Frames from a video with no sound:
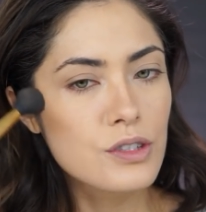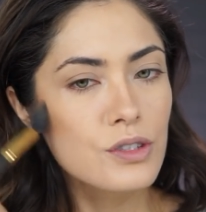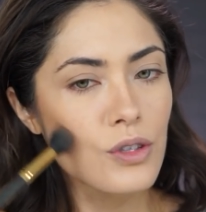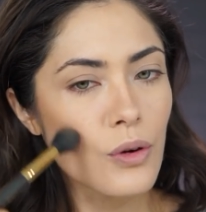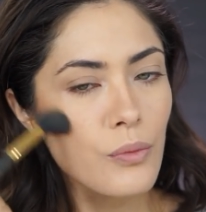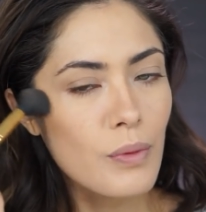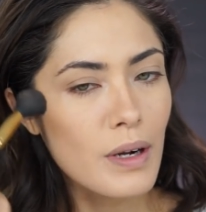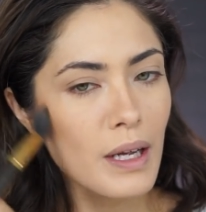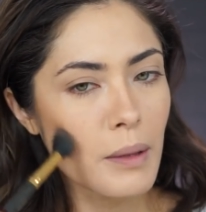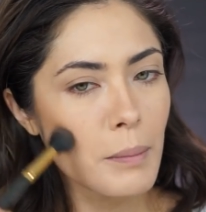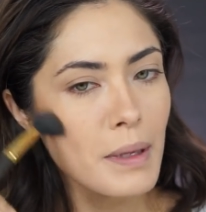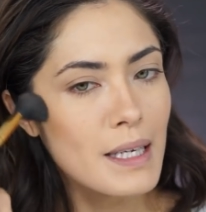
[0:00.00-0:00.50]

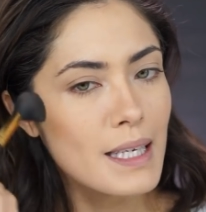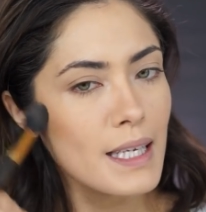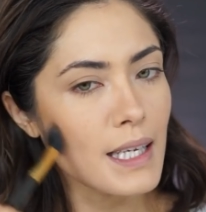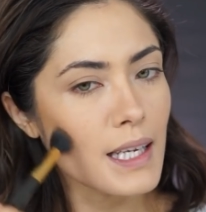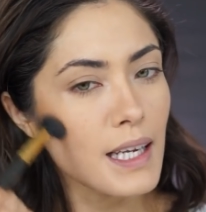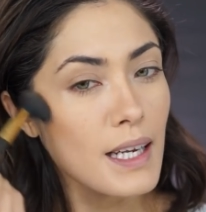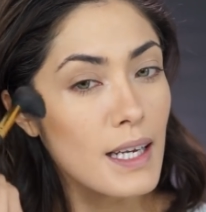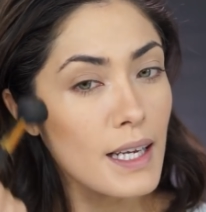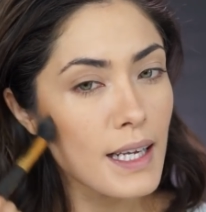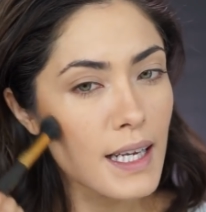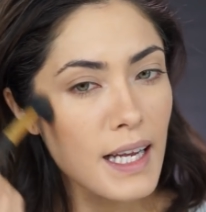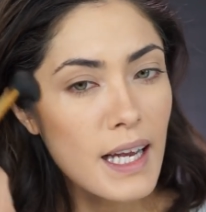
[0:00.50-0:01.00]
don't recommend
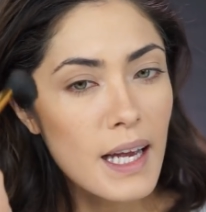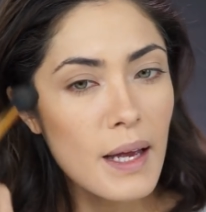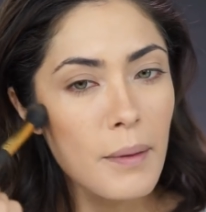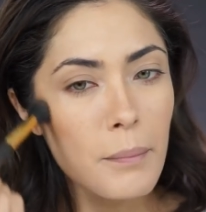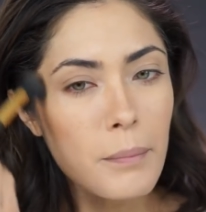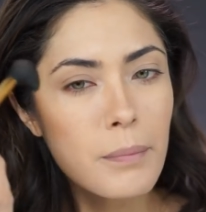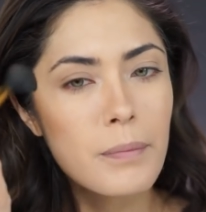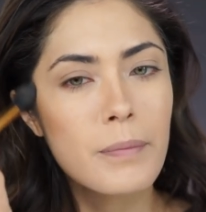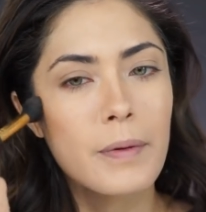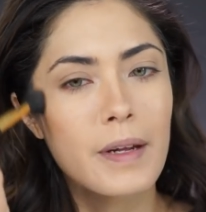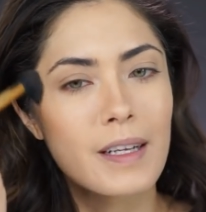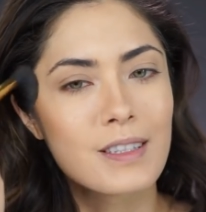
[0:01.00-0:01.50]
eating
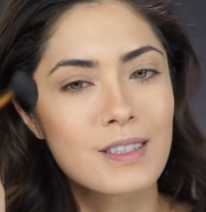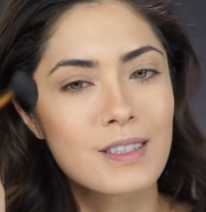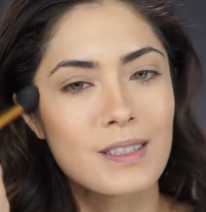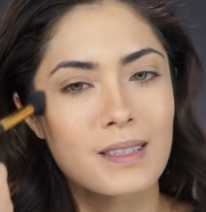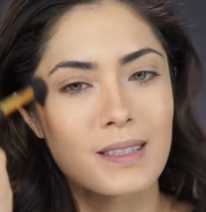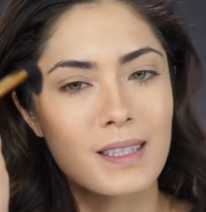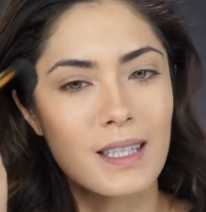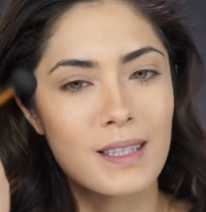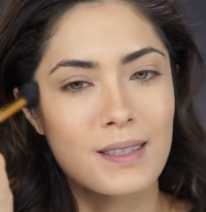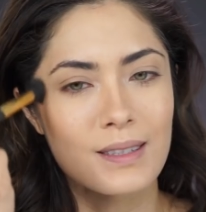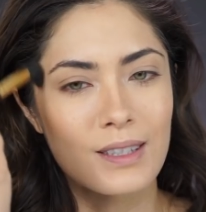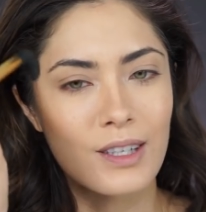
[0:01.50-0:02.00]
it, but it
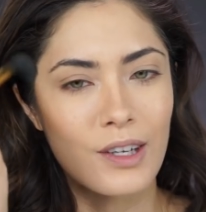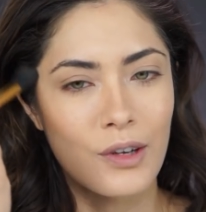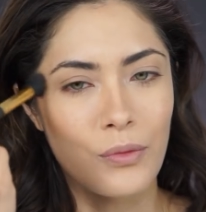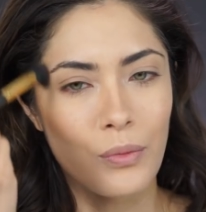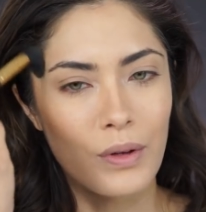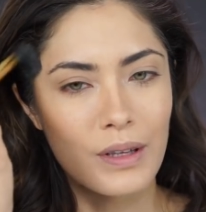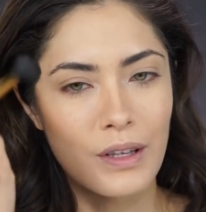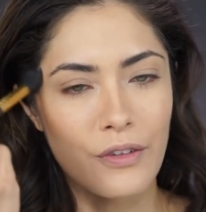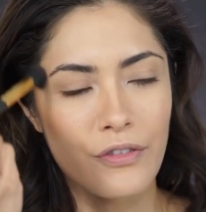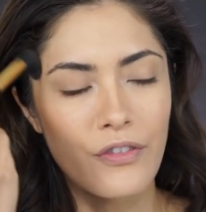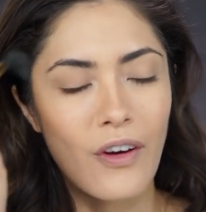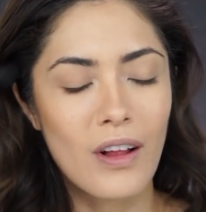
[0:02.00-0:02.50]
just tastes good
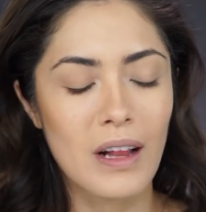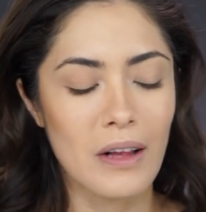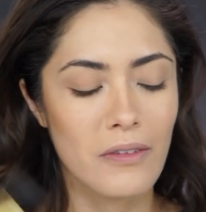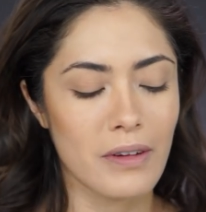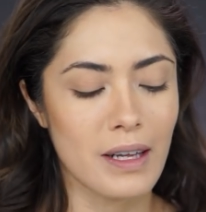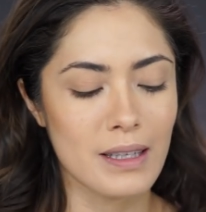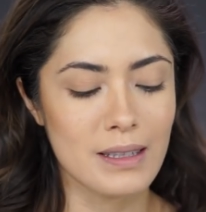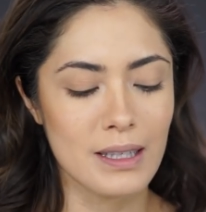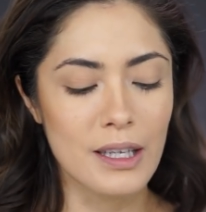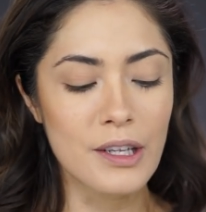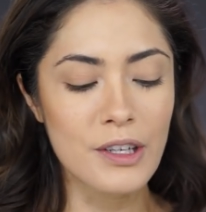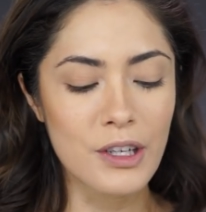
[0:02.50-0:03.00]
when the fallout gets